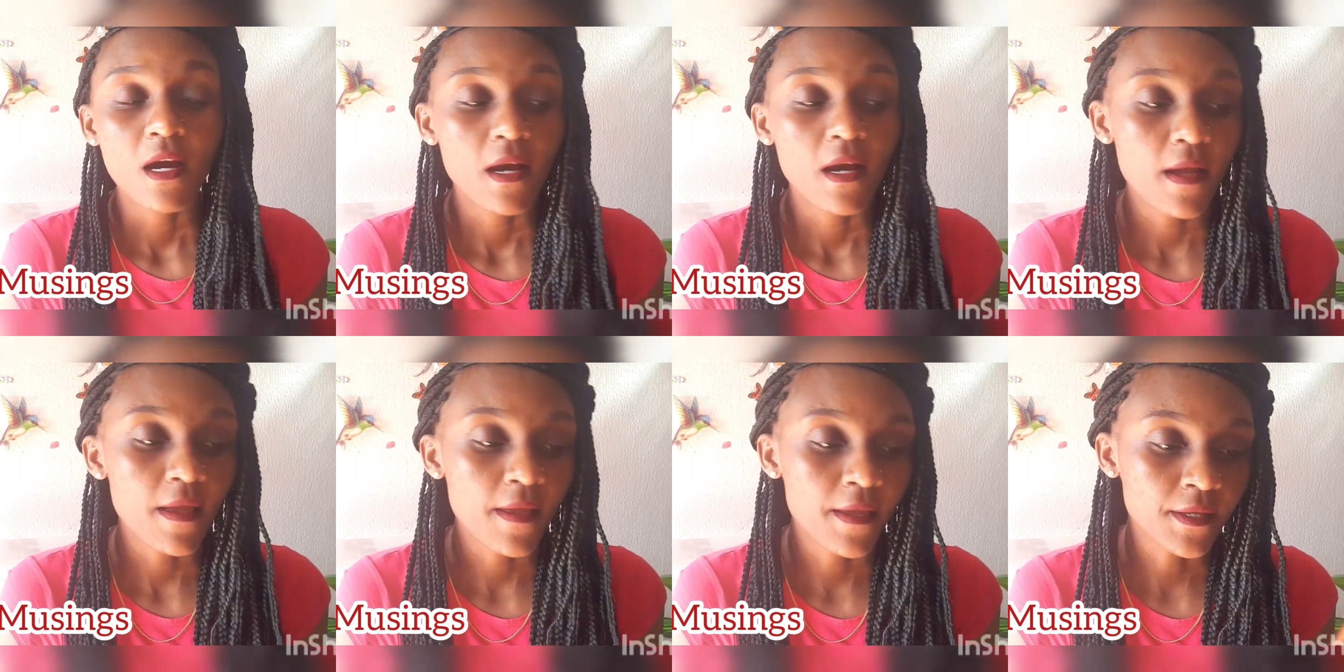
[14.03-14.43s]

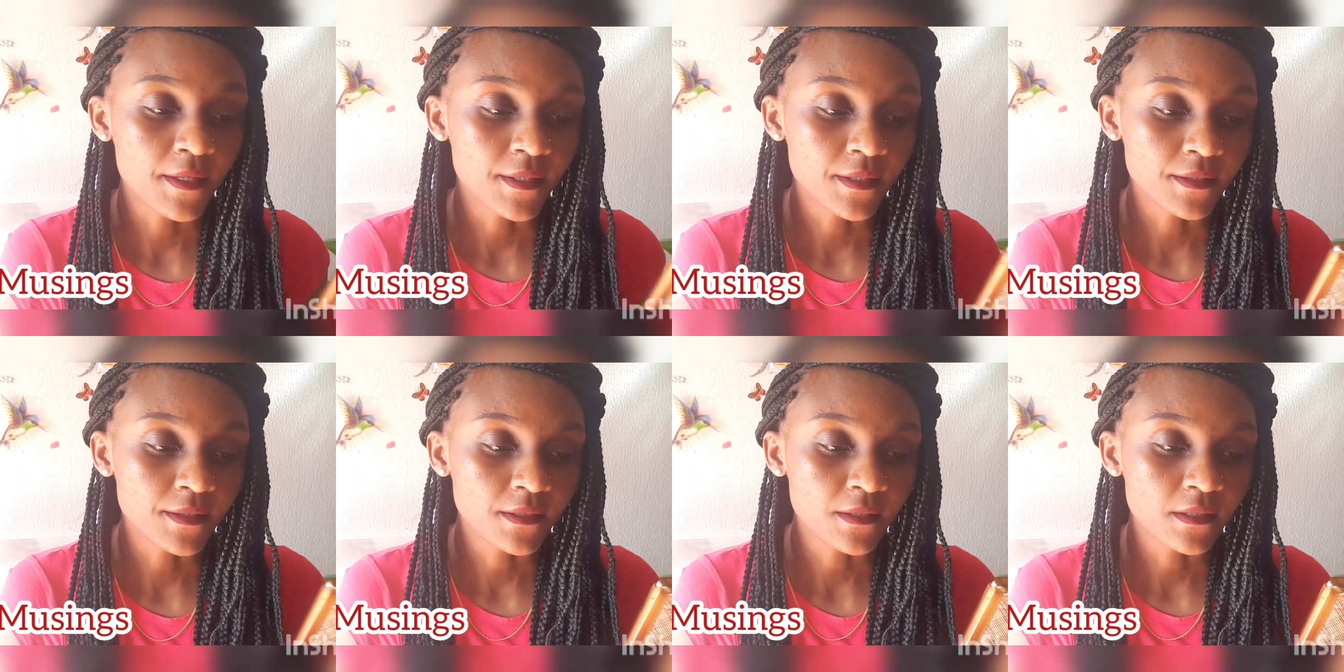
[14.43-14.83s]

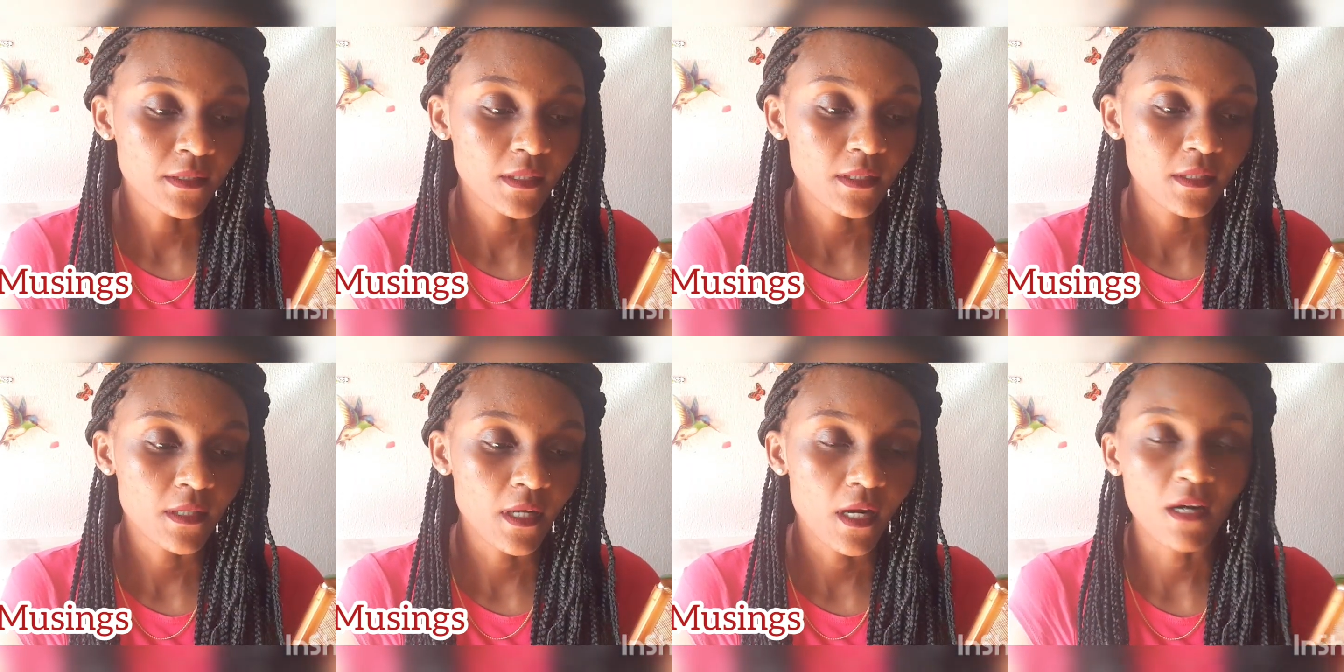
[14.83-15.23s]

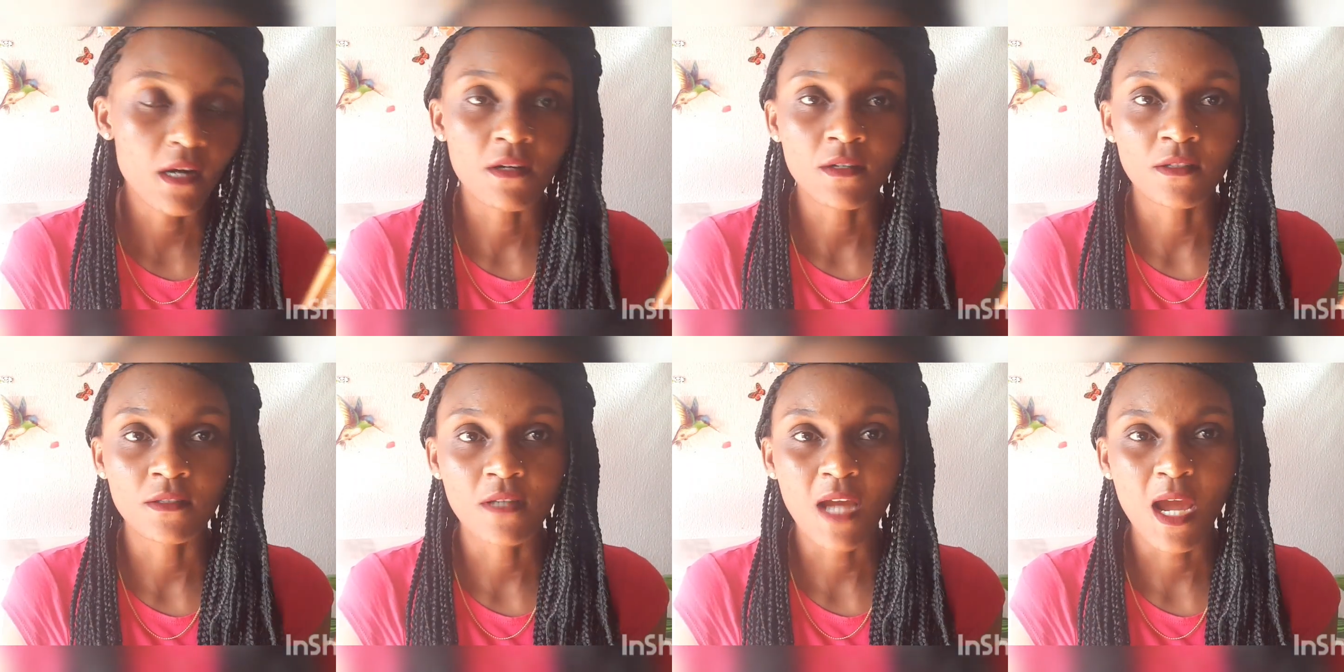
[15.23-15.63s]
and
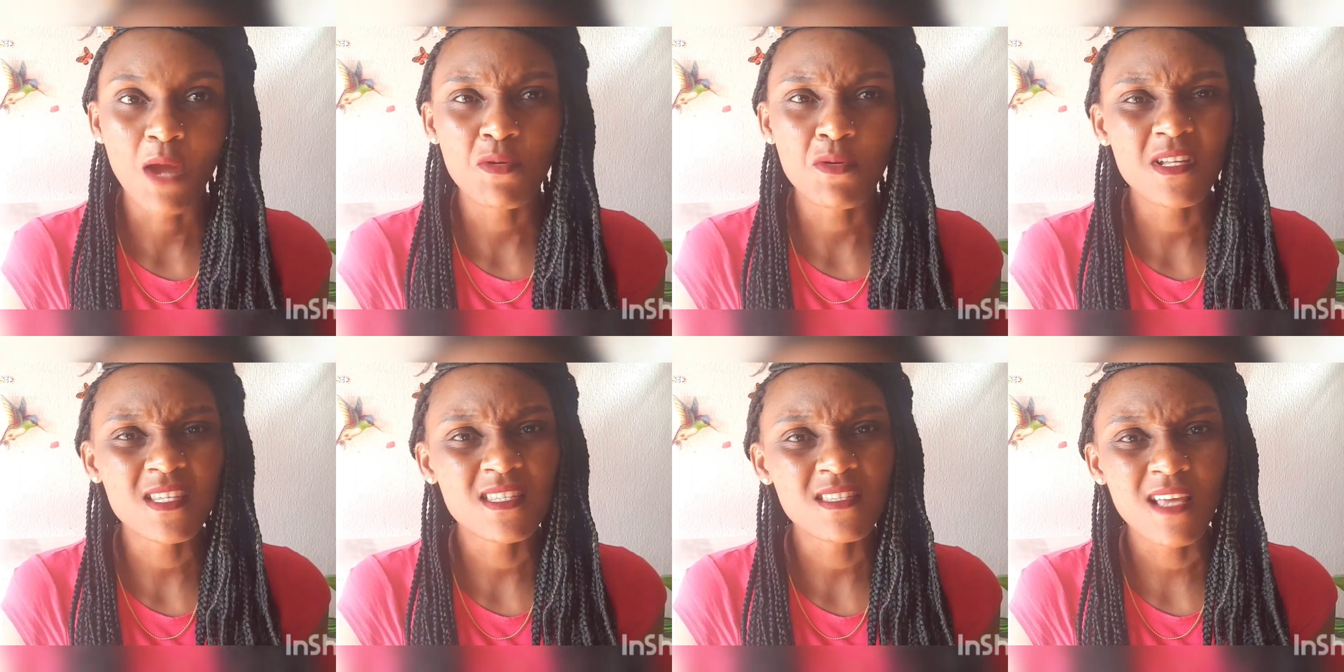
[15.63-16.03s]
I
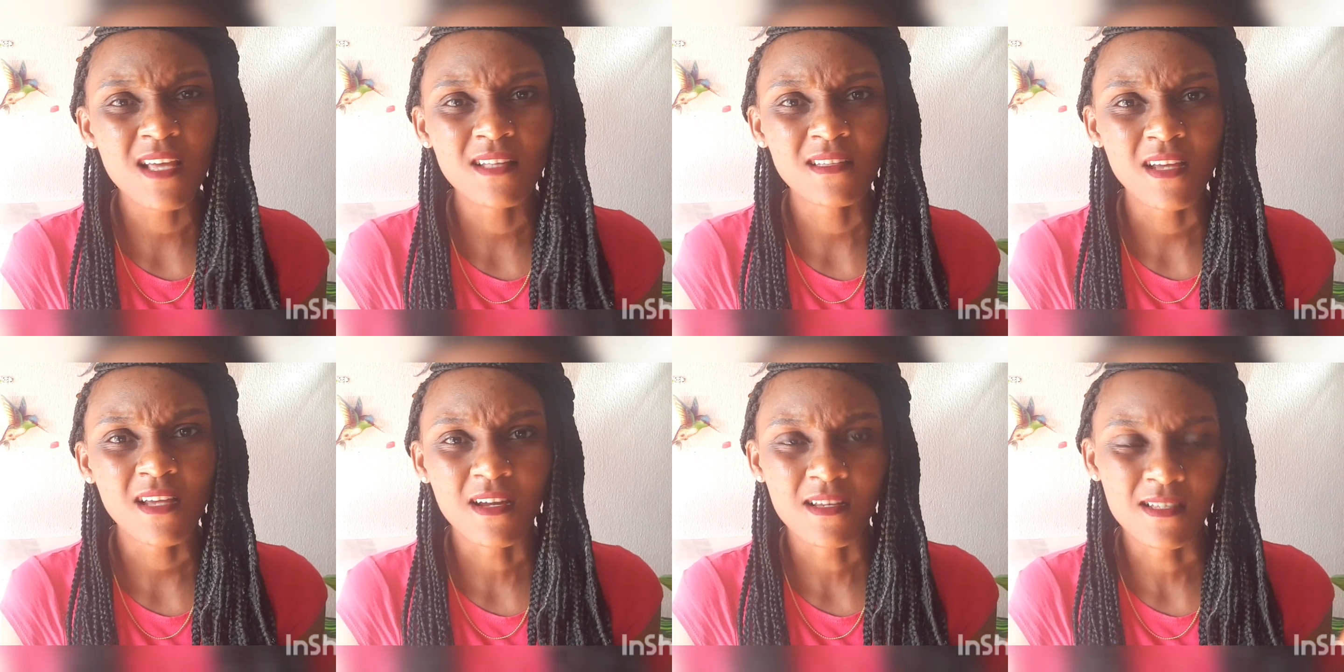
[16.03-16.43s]
will
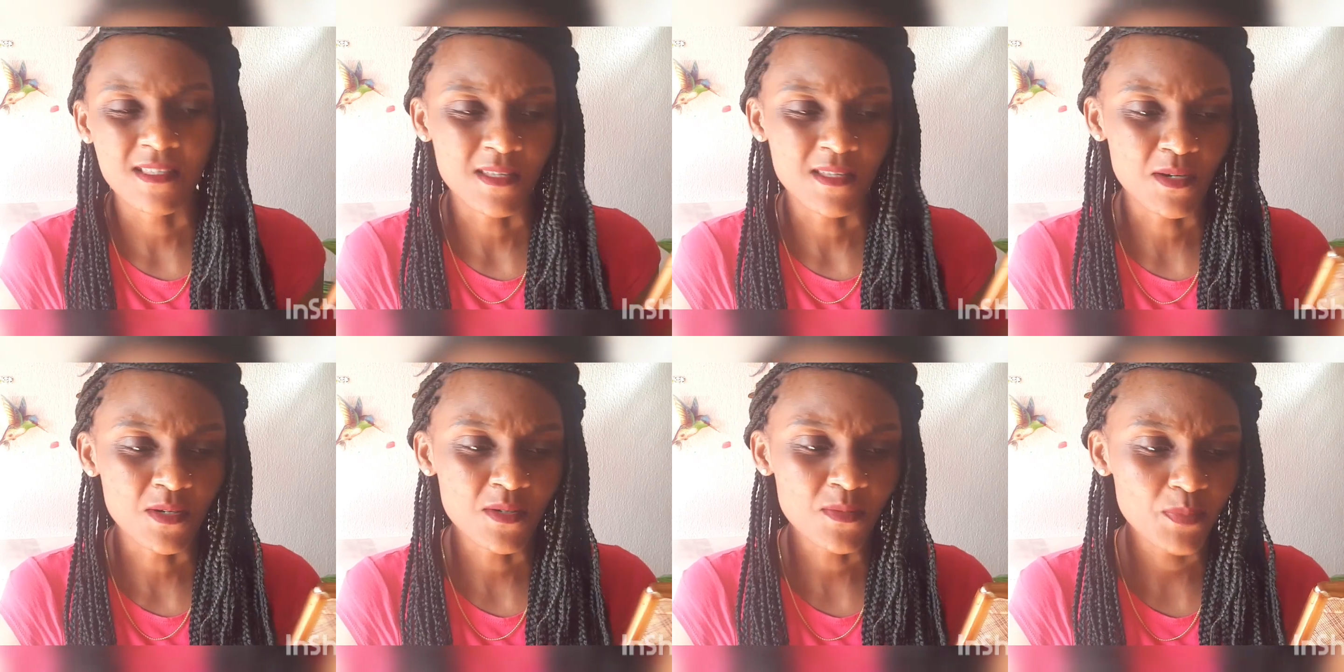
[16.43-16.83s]
start us
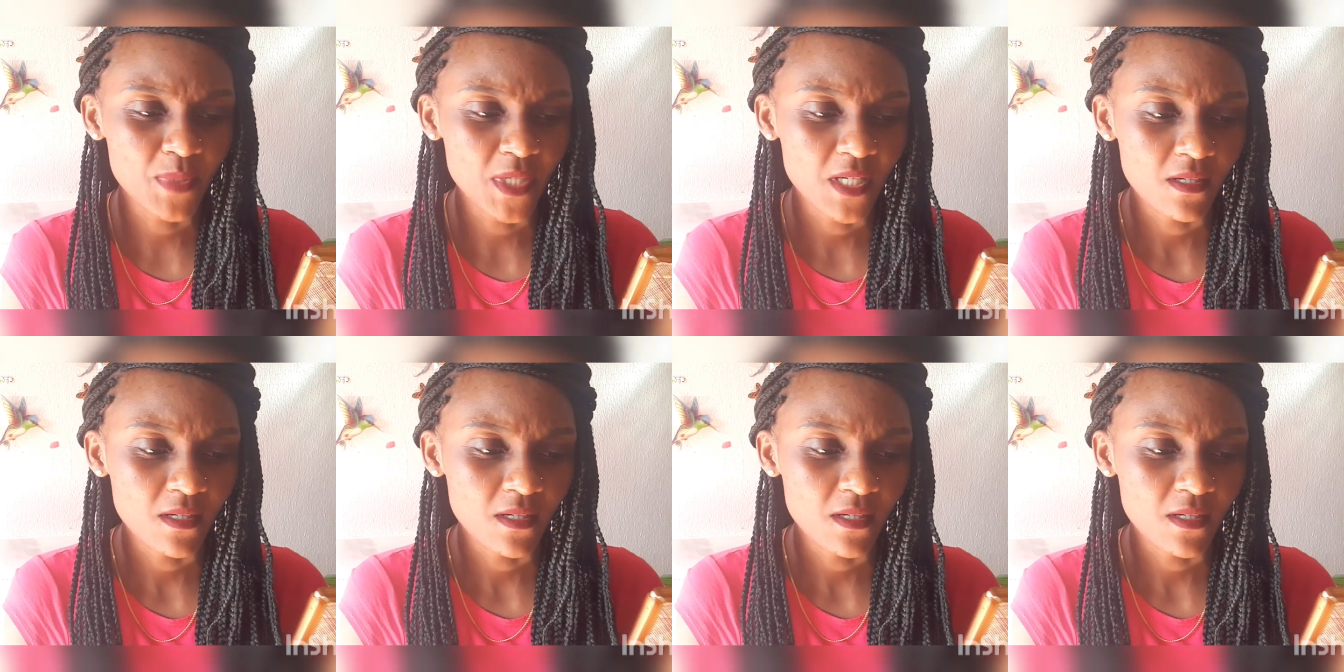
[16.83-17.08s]
up.